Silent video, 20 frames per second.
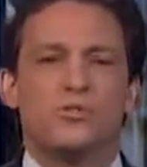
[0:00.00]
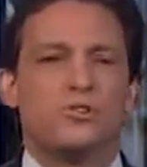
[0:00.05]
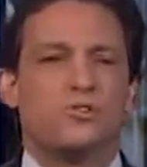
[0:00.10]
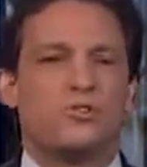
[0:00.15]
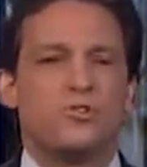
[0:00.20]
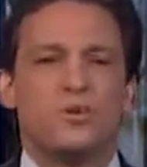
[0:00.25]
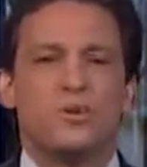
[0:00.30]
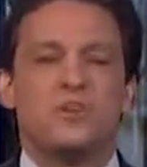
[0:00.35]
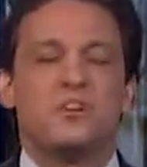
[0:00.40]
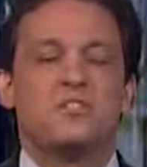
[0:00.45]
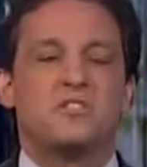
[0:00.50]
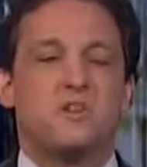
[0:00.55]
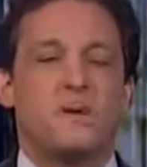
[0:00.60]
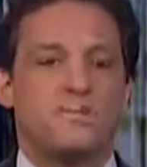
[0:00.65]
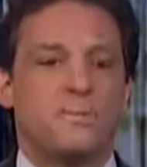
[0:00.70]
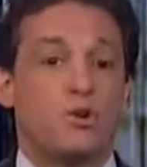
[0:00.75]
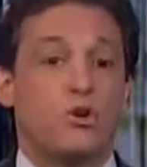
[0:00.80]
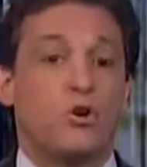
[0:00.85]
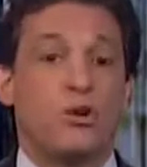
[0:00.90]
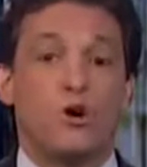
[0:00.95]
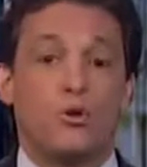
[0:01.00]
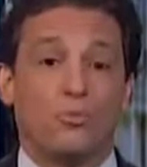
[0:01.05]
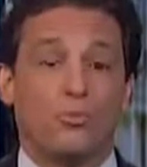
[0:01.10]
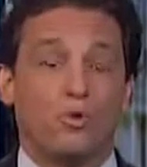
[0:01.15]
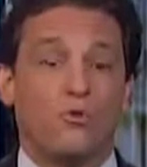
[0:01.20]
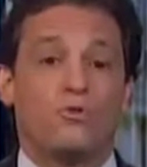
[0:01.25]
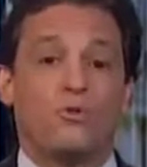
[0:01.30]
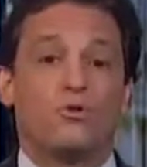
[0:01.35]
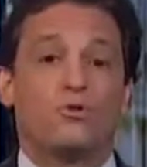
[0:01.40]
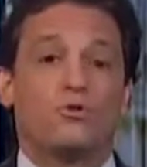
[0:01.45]
They're doing something called
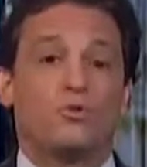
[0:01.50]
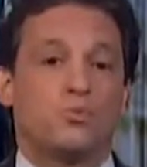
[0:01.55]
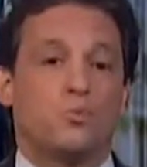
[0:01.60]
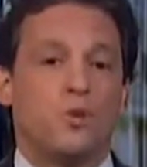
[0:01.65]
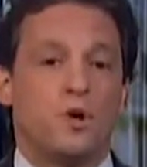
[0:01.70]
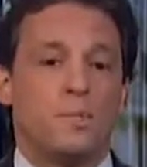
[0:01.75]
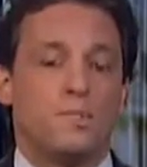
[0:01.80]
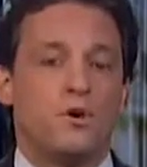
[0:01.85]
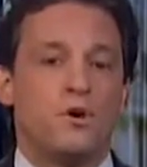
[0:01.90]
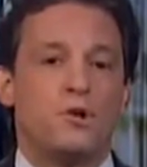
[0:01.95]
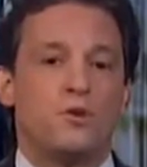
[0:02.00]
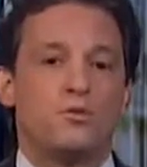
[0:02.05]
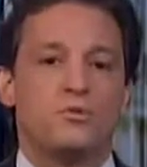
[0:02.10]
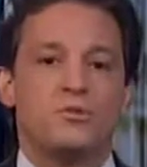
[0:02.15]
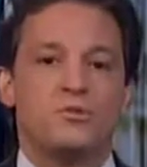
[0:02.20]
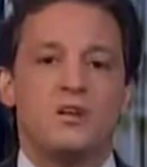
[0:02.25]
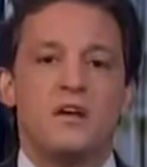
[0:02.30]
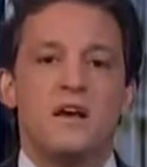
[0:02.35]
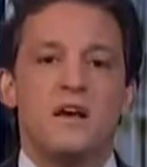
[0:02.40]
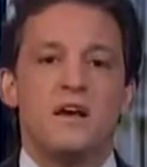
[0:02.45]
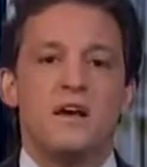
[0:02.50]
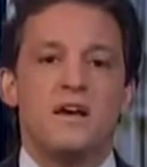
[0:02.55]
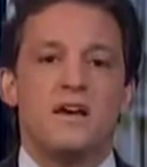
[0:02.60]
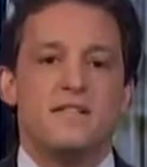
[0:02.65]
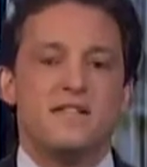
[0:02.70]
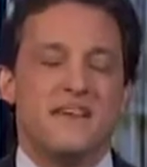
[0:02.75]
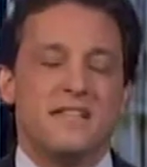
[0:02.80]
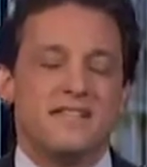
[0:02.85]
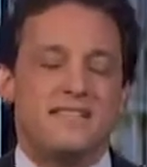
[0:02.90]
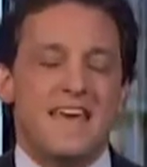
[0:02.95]
reverse repos
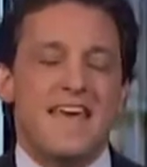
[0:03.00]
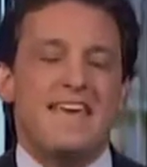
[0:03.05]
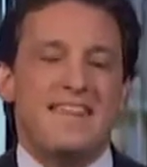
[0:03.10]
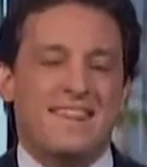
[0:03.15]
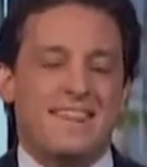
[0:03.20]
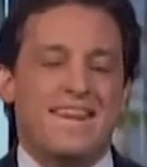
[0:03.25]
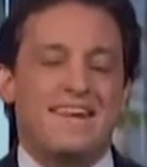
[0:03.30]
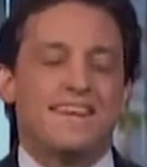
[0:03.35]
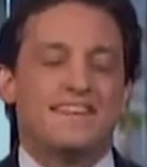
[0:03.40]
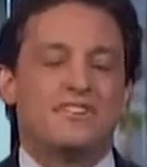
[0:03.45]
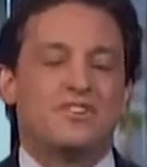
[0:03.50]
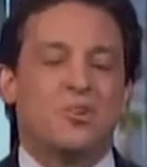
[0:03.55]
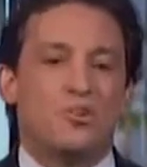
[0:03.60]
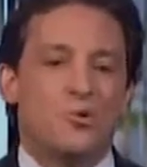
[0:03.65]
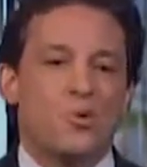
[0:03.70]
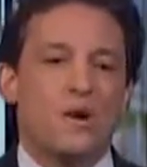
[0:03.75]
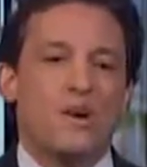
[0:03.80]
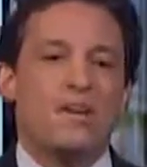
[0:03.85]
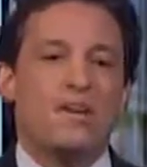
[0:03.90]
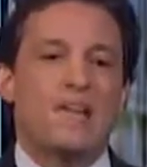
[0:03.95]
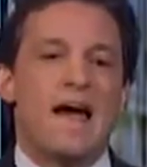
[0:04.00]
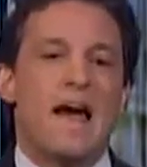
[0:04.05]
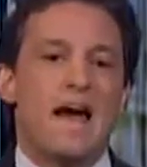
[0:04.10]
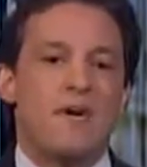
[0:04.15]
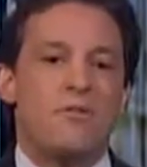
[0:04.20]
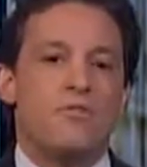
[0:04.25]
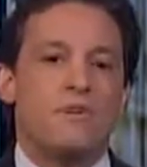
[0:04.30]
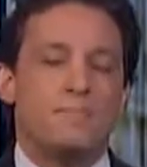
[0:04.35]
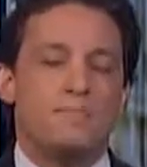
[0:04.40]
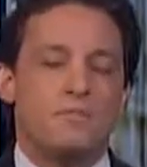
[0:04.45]
that they think is going to
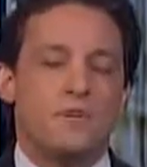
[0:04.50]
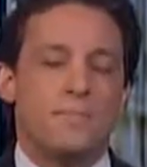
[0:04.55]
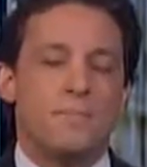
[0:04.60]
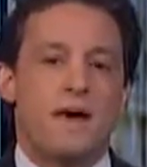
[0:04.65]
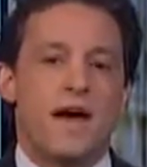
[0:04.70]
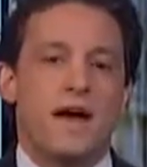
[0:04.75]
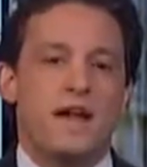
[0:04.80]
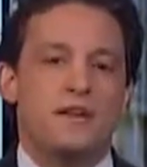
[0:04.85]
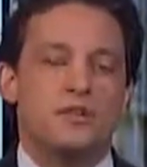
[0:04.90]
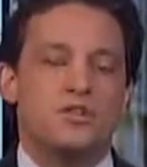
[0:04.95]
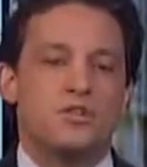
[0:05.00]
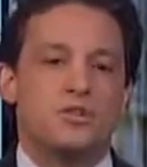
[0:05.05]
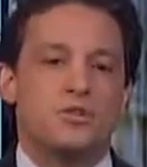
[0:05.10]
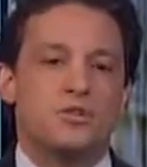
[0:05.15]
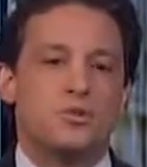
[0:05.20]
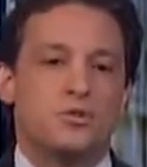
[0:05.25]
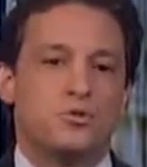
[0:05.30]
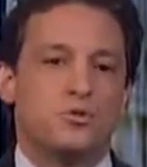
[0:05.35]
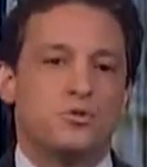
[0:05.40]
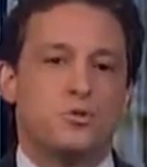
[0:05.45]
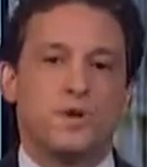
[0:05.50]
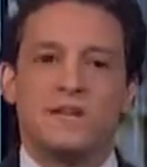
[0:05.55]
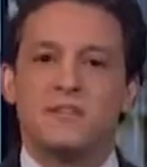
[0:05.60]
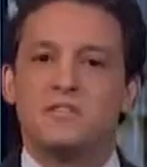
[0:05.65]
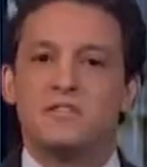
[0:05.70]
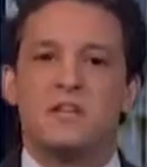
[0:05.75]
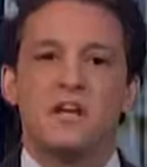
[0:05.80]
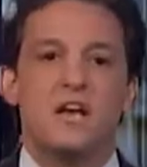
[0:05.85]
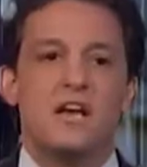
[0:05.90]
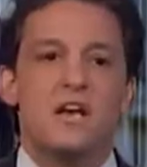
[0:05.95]
allow them to manage interest
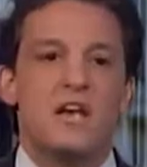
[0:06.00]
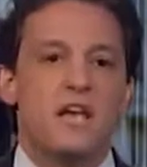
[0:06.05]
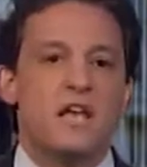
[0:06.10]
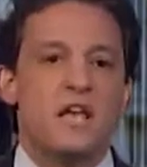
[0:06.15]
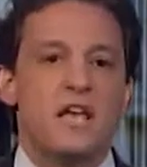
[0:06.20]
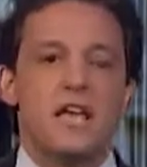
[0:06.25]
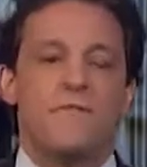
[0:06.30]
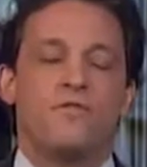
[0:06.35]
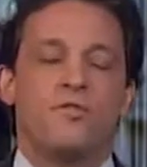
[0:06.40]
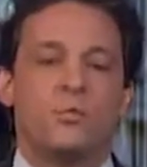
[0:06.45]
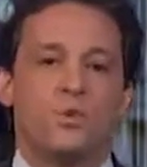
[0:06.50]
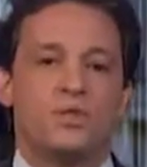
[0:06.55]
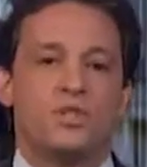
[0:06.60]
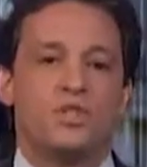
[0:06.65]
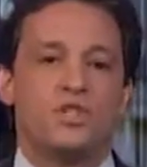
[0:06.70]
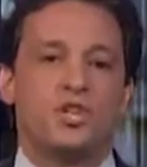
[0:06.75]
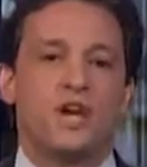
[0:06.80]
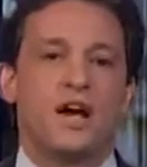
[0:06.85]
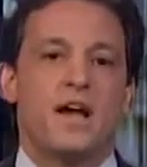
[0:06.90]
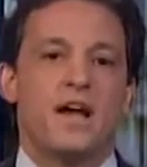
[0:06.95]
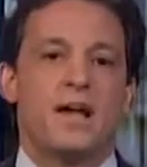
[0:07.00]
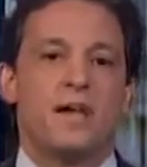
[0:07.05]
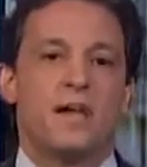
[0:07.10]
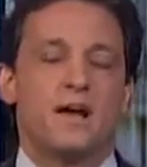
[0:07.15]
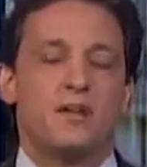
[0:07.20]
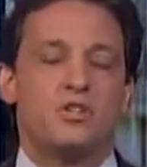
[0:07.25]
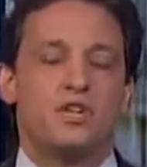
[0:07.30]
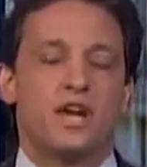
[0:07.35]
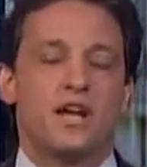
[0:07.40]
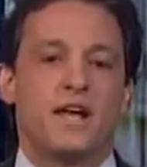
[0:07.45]
rates even with a
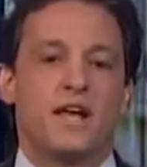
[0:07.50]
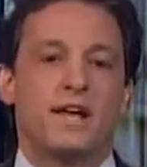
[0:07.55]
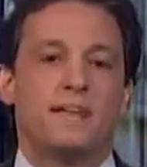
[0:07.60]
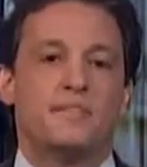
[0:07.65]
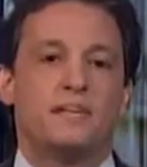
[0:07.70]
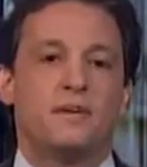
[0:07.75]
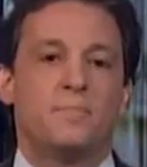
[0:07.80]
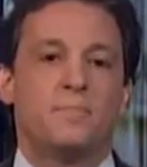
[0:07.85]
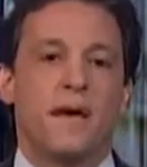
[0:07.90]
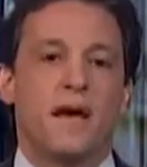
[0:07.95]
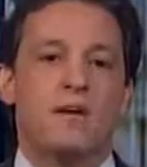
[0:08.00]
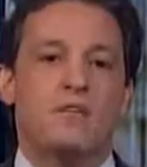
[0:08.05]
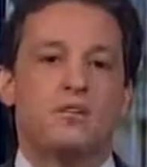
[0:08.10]
gigantic balance